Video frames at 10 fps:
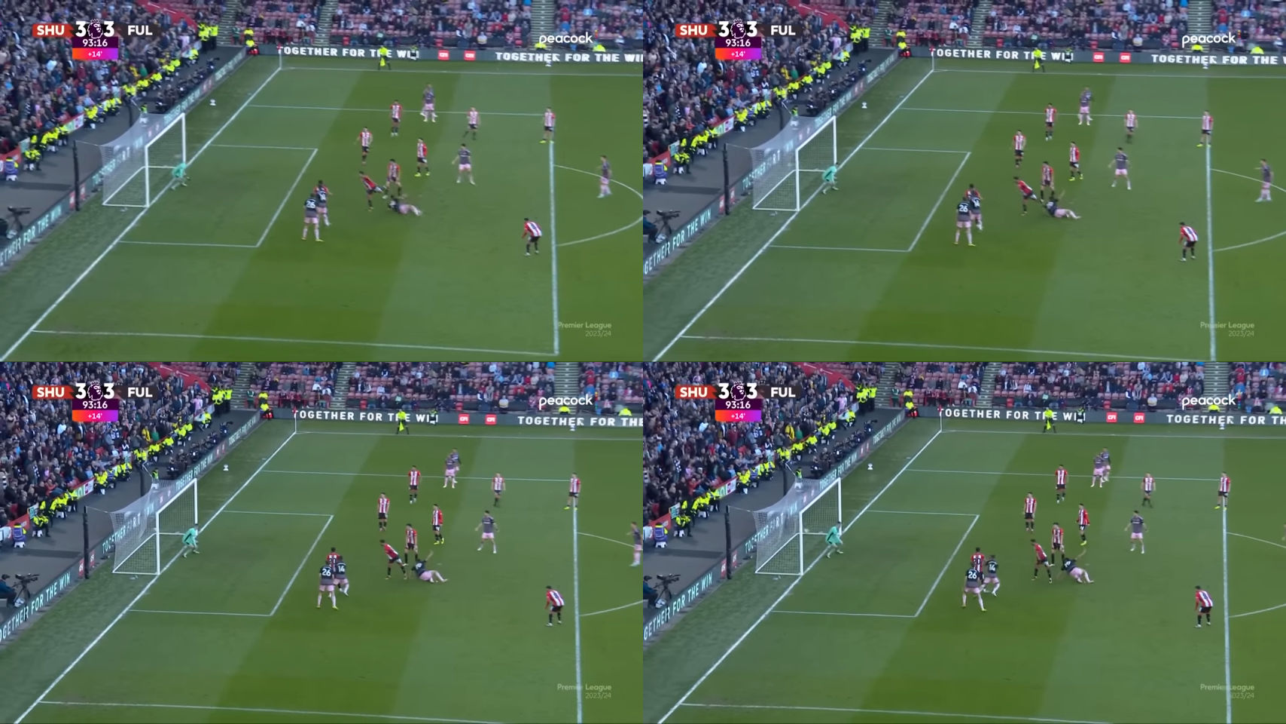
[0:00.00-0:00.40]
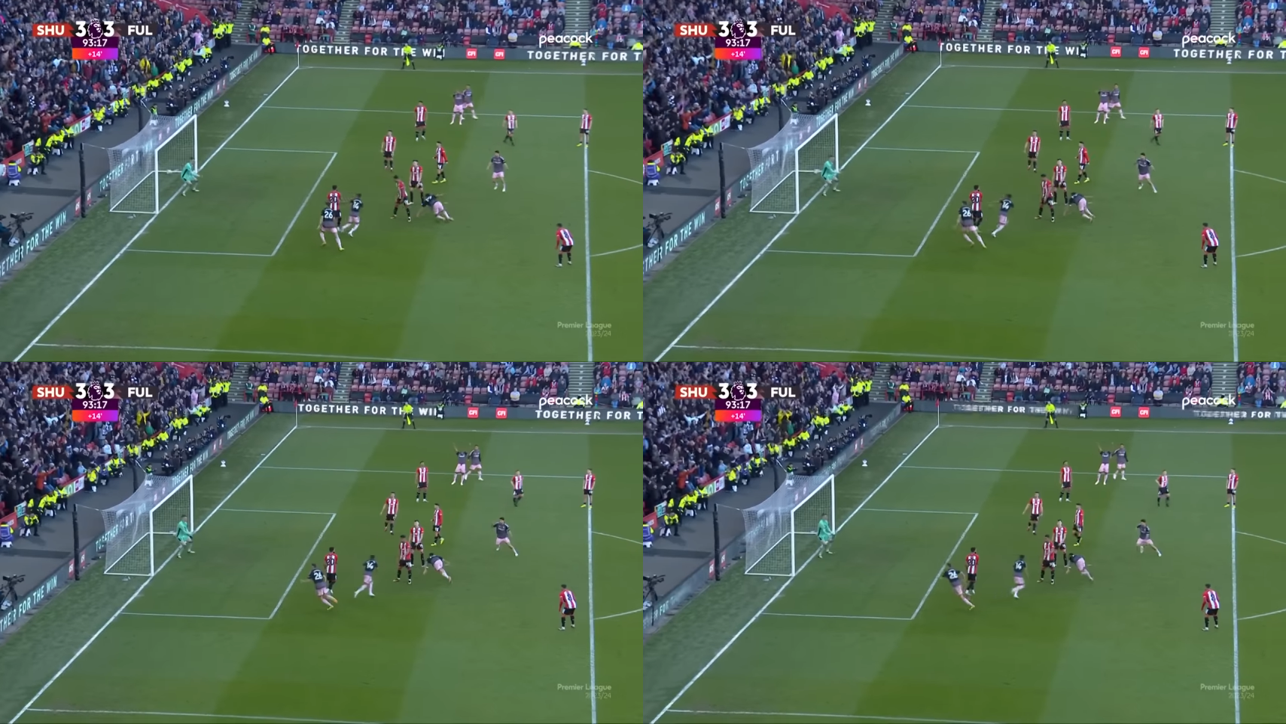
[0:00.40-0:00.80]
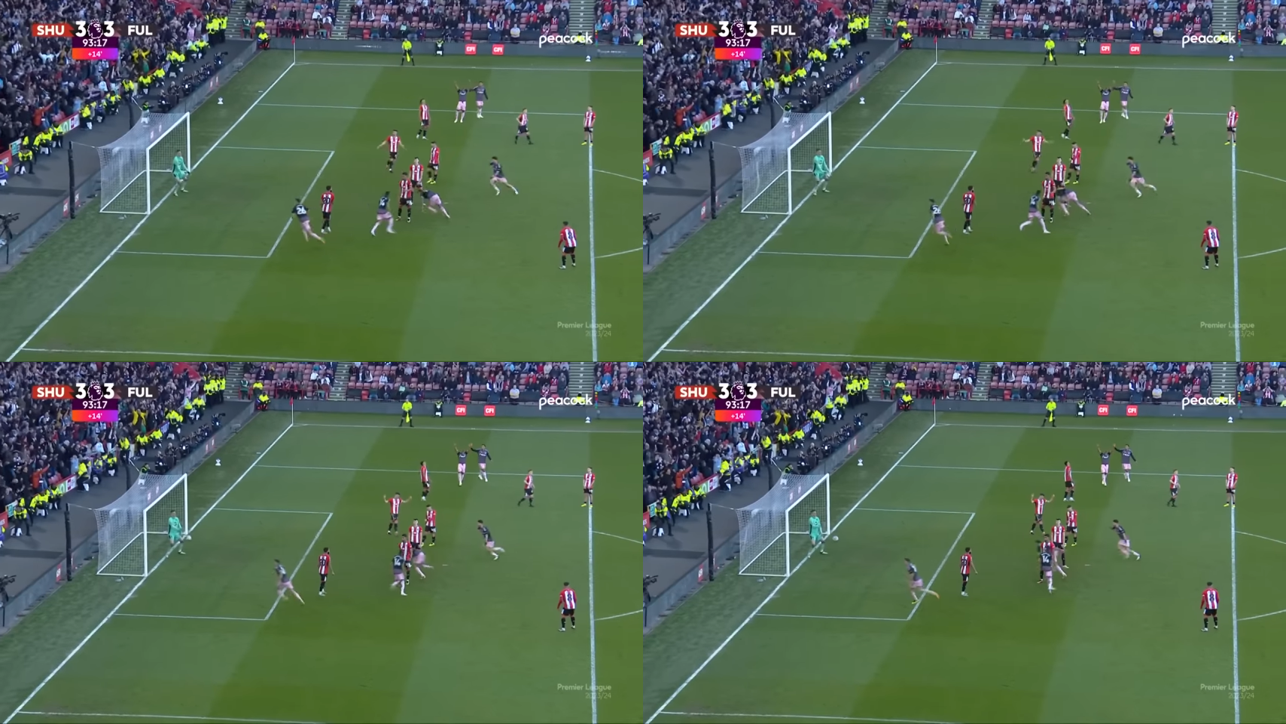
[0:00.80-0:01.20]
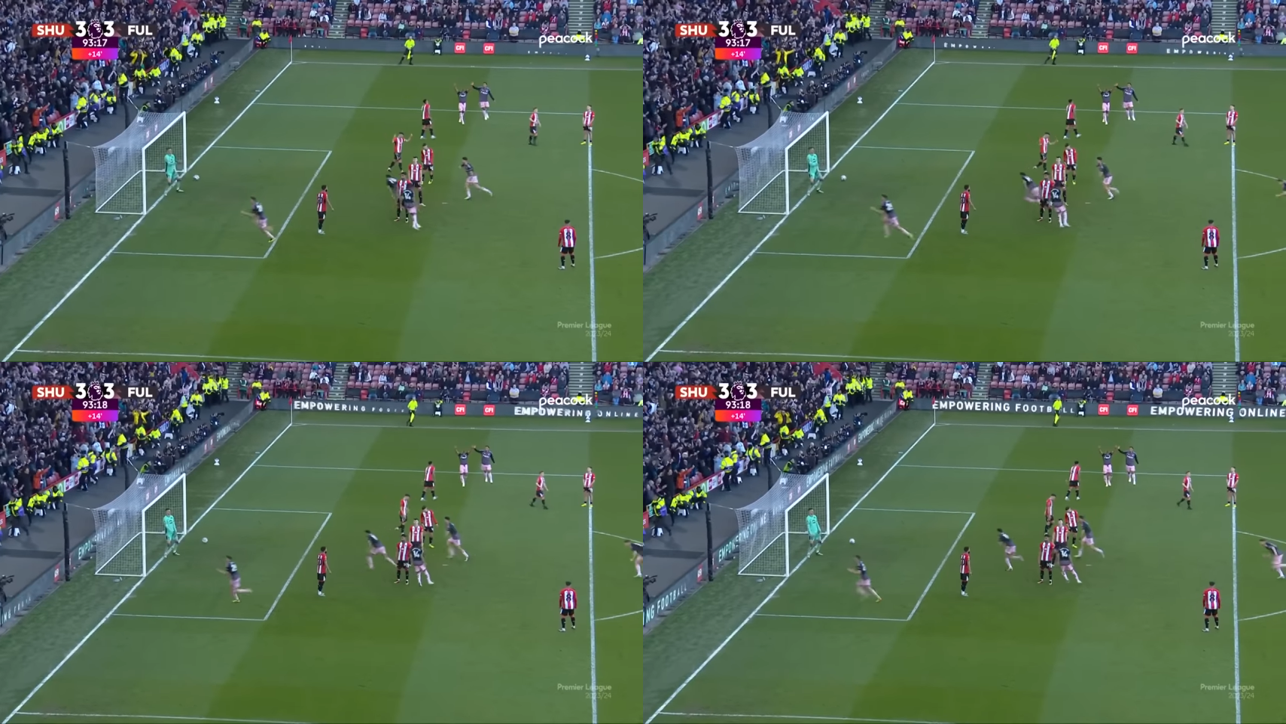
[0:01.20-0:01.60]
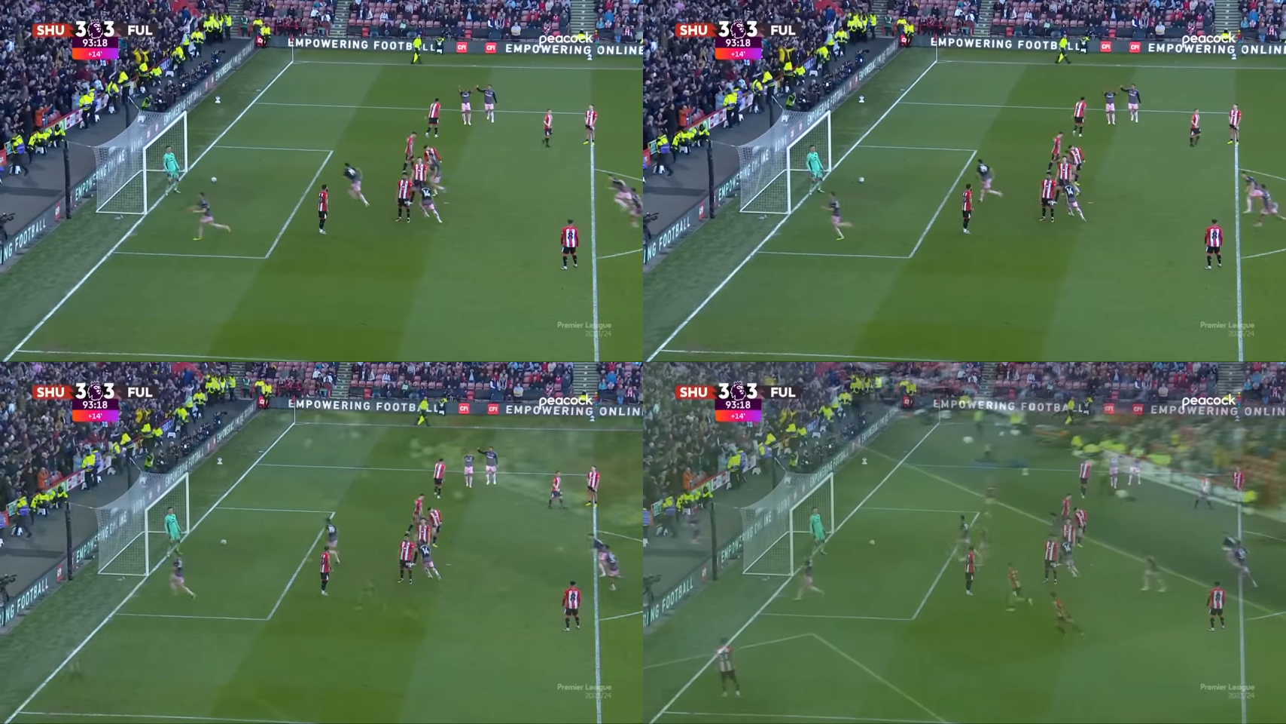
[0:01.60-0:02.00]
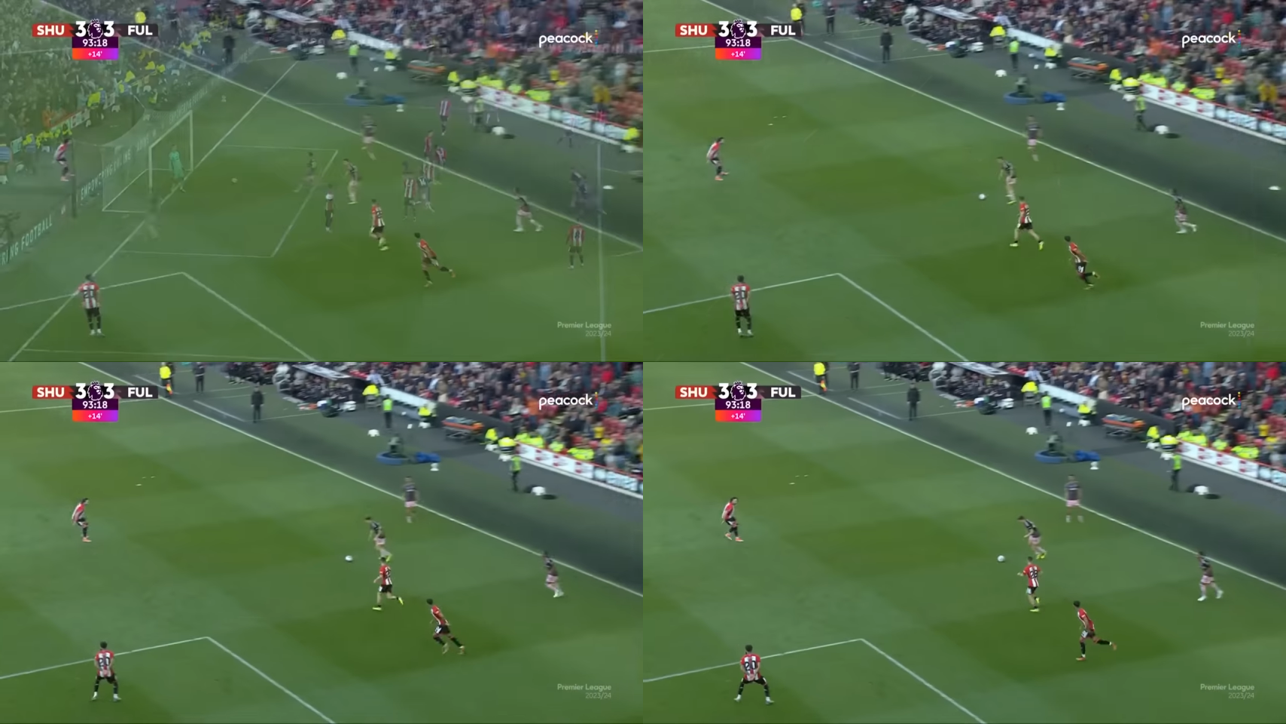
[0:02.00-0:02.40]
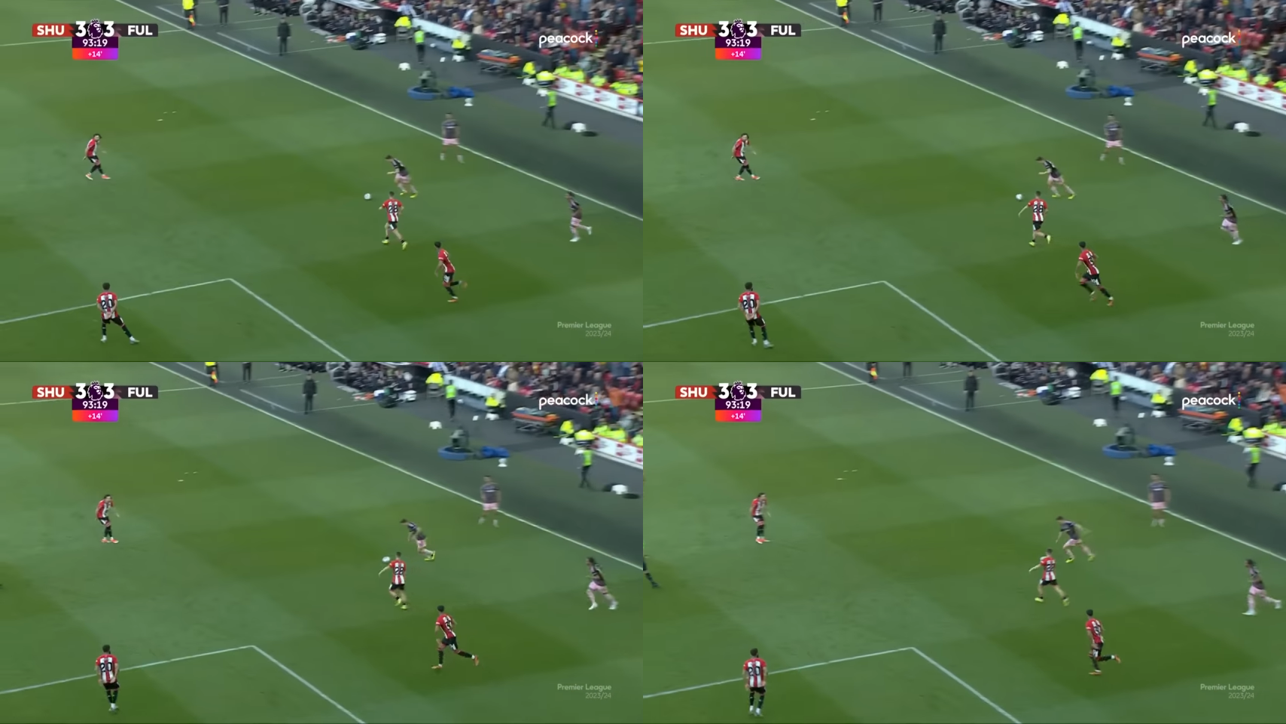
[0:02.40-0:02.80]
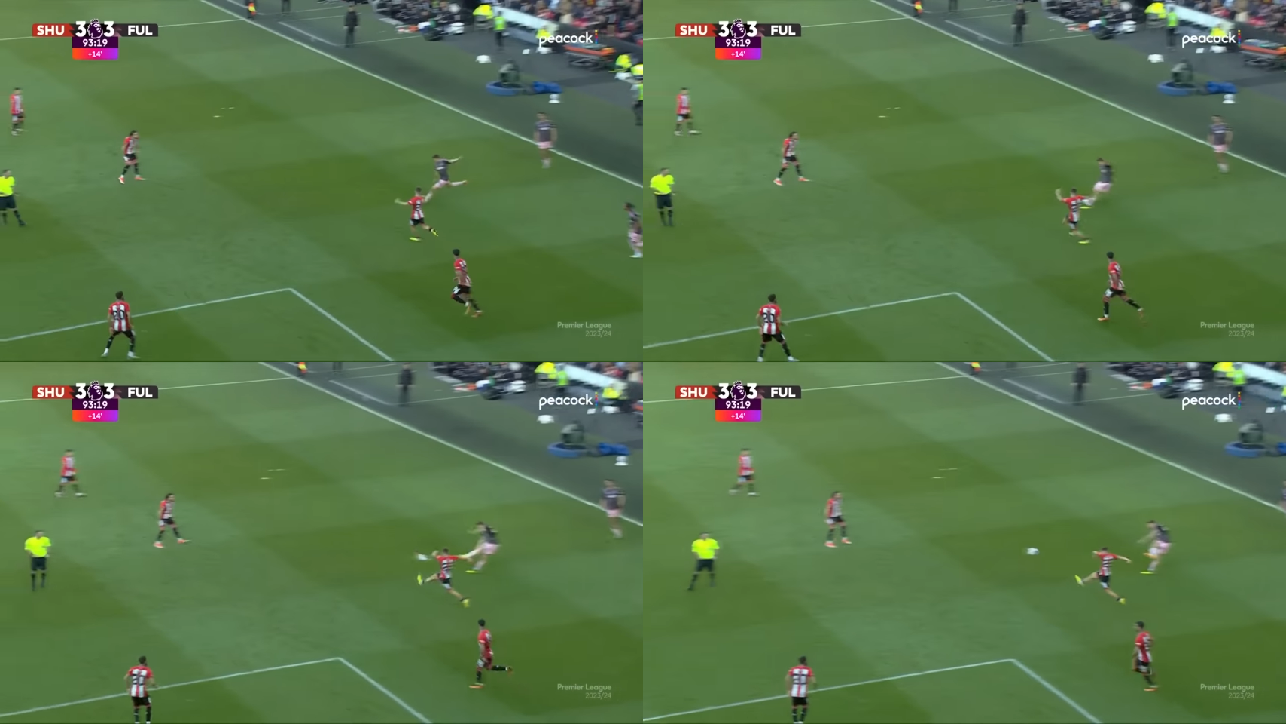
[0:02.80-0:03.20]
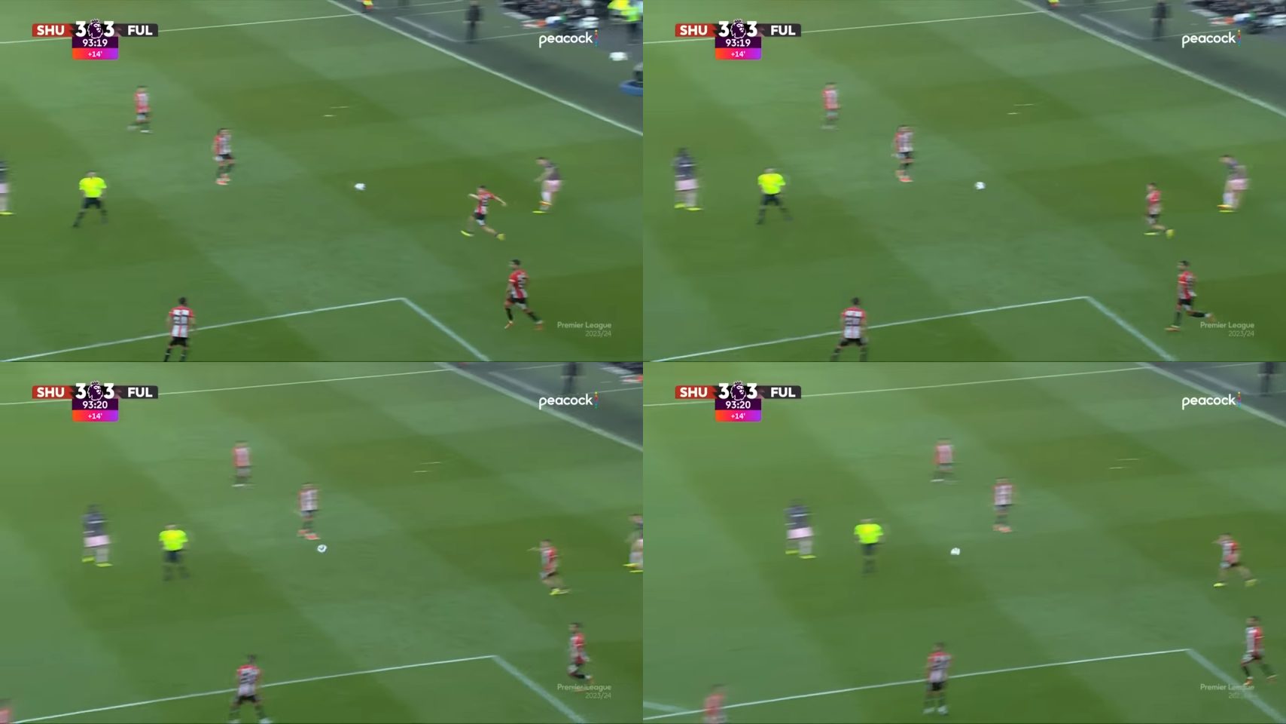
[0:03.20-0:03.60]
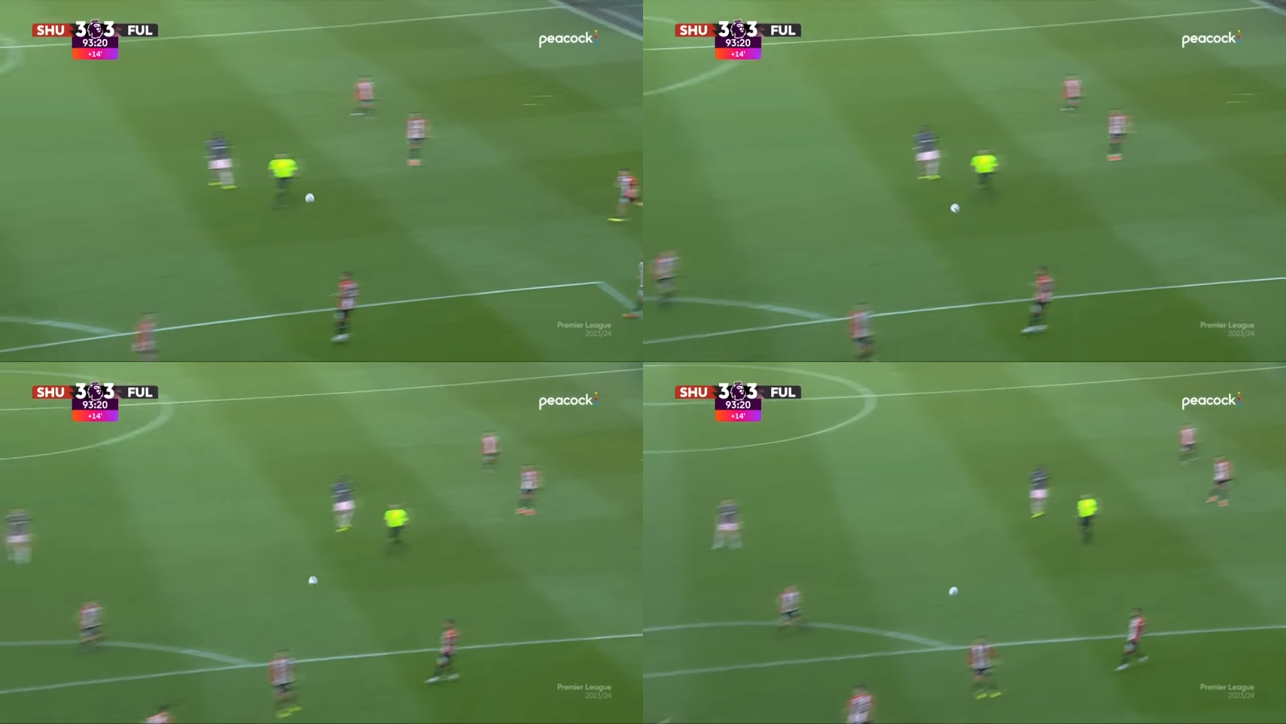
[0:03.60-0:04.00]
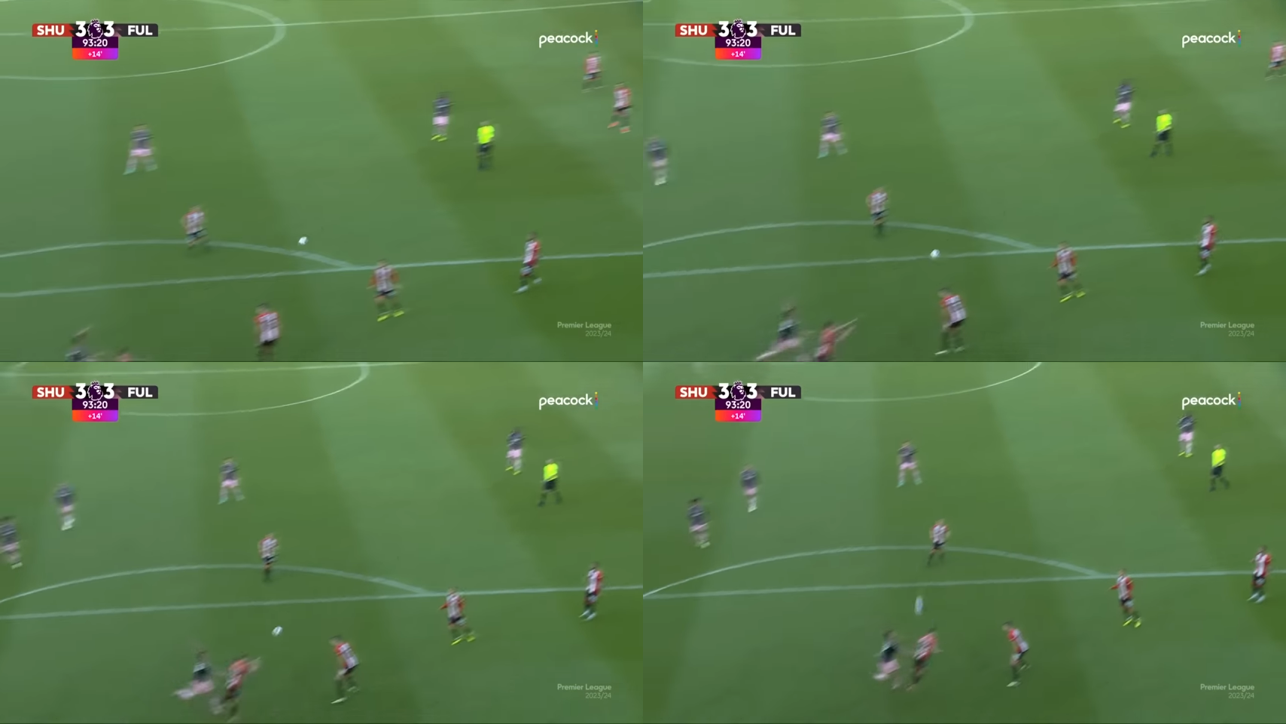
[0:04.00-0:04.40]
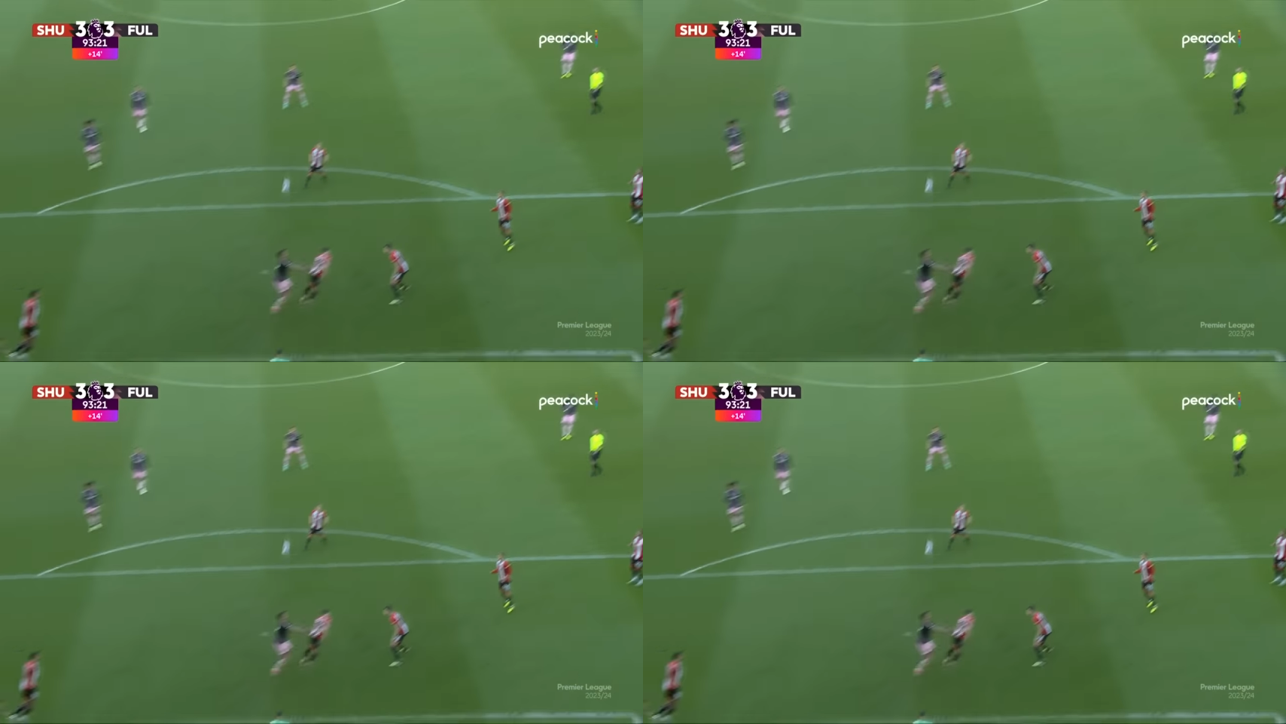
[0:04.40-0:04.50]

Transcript: [unreadable: no face in view]